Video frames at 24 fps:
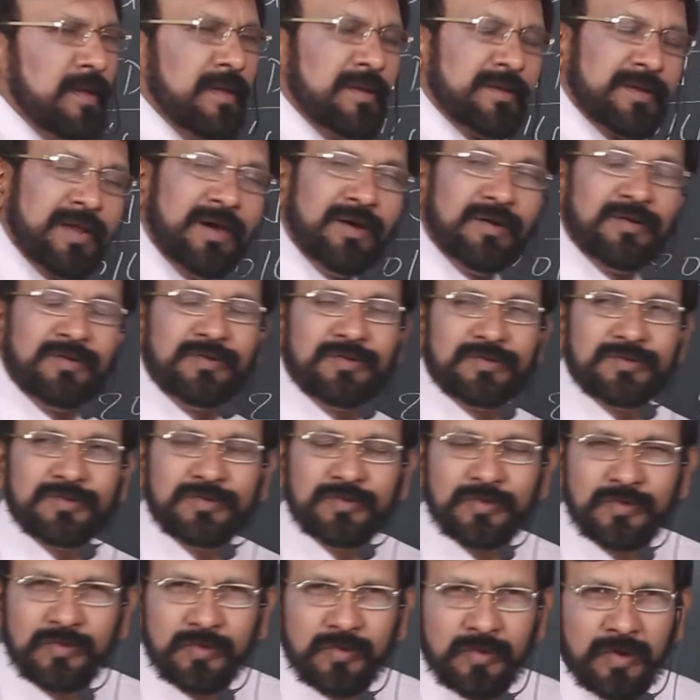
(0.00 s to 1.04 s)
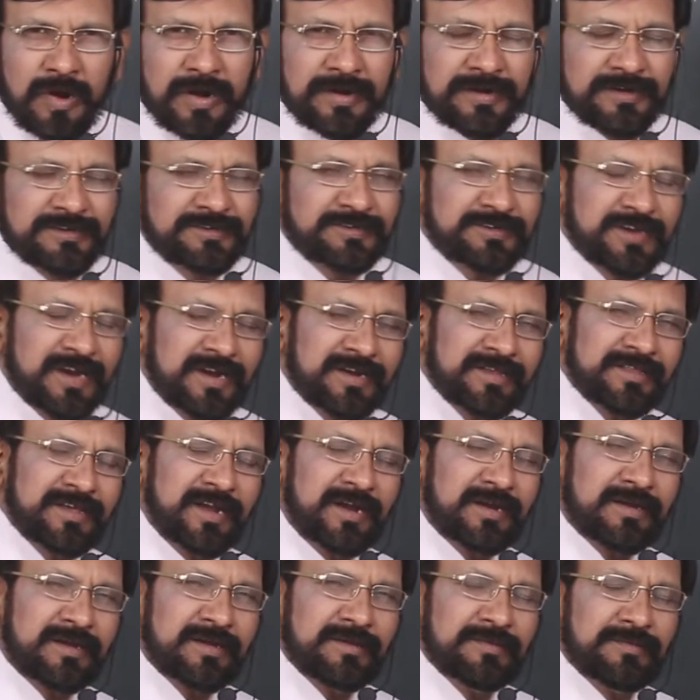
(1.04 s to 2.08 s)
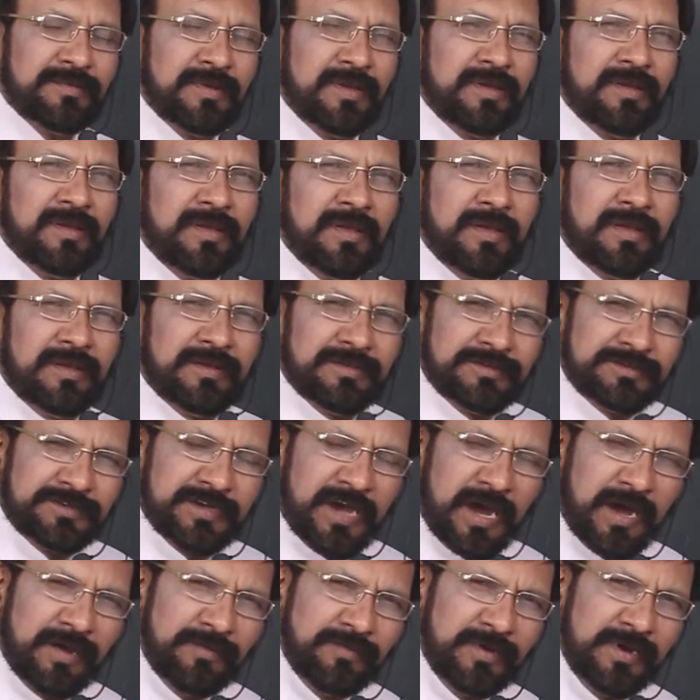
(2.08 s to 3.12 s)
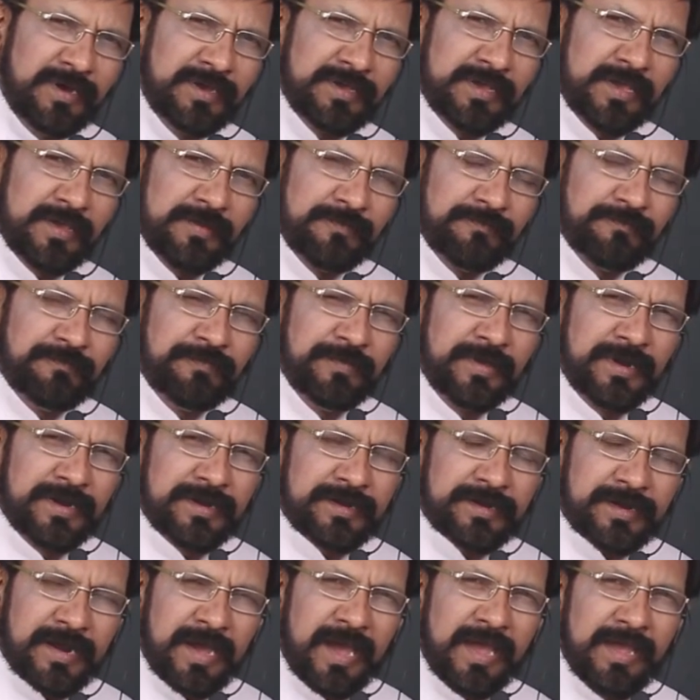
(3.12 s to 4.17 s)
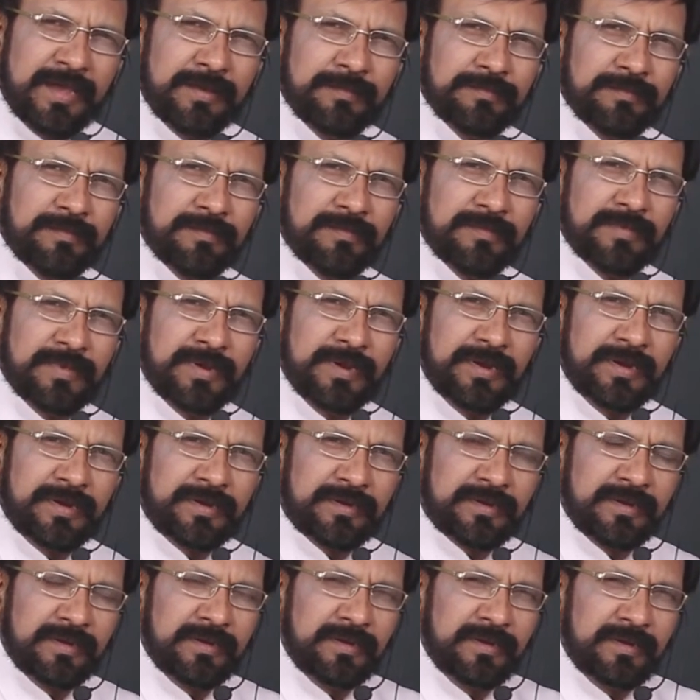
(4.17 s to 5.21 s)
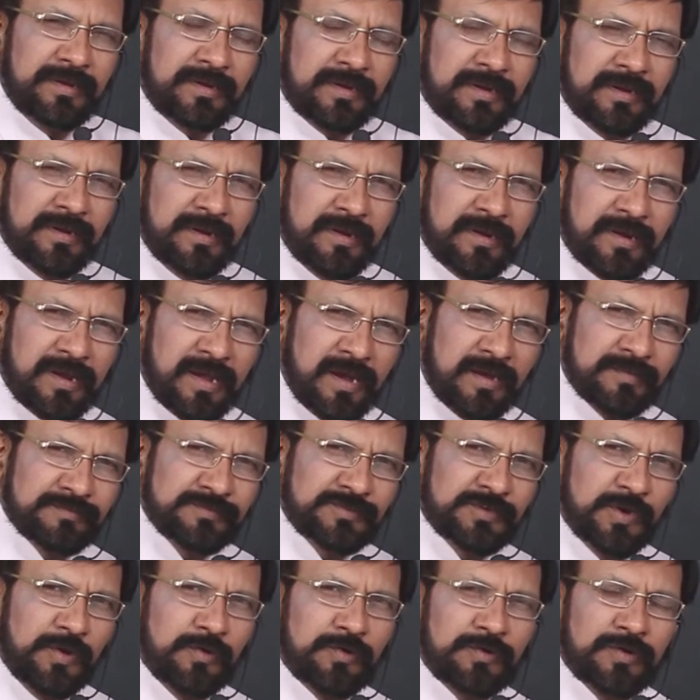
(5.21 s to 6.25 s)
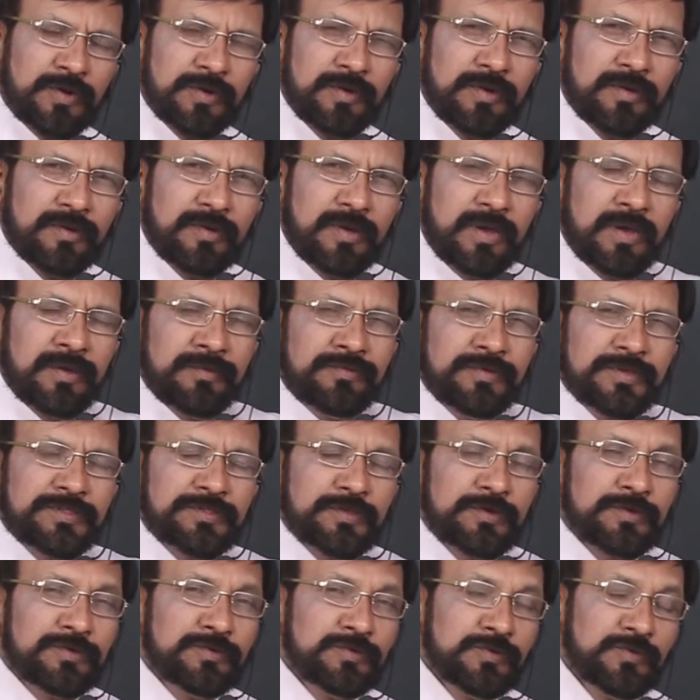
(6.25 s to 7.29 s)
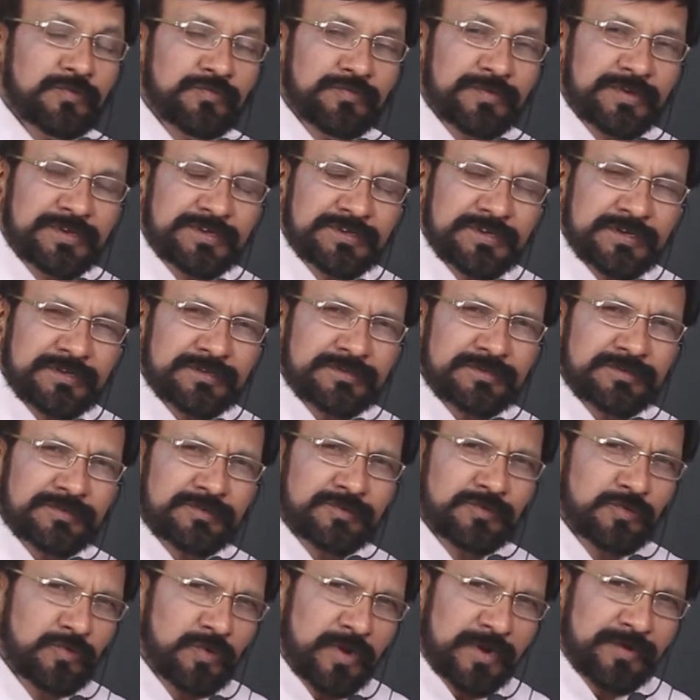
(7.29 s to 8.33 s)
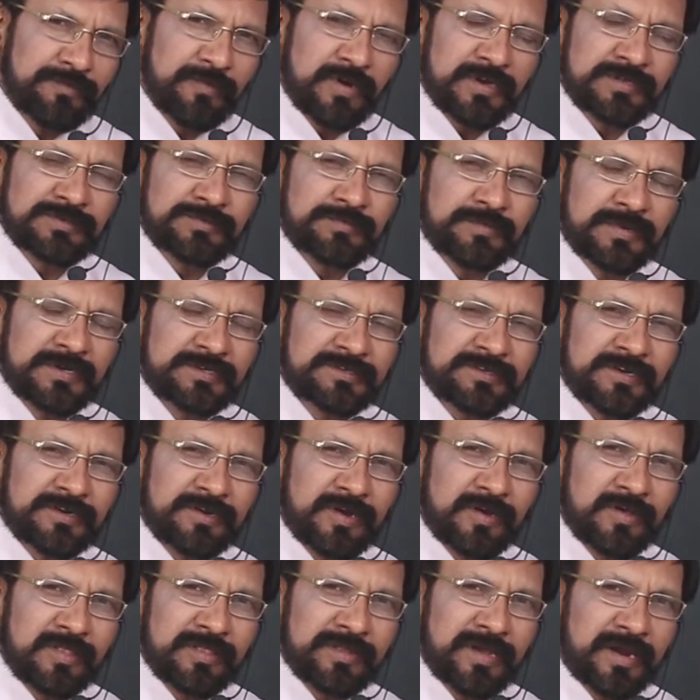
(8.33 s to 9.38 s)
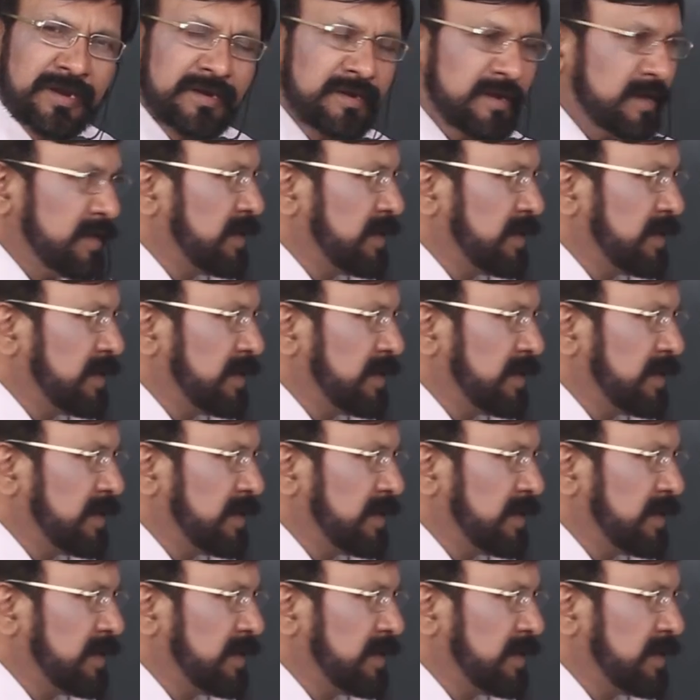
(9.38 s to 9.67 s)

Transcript: Now you understand that Java every time it comes out with new features, new advancements and all that.